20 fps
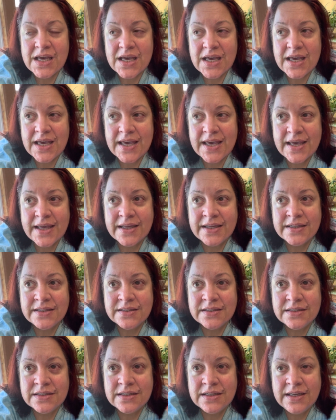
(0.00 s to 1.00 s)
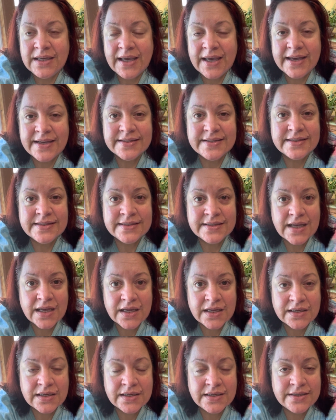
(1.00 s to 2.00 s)
and he has a
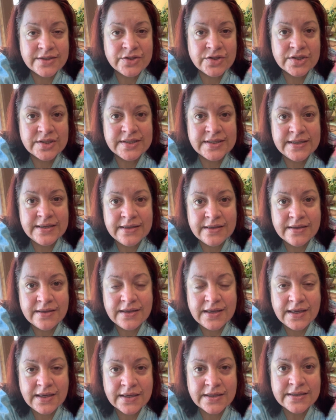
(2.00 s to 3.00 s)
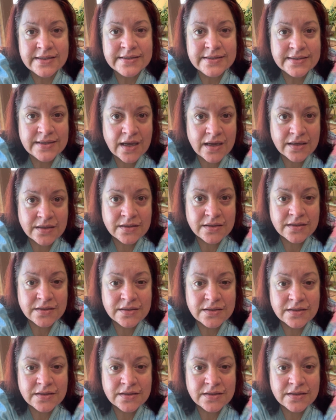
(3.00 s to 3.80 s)
son, and it's just he and his son.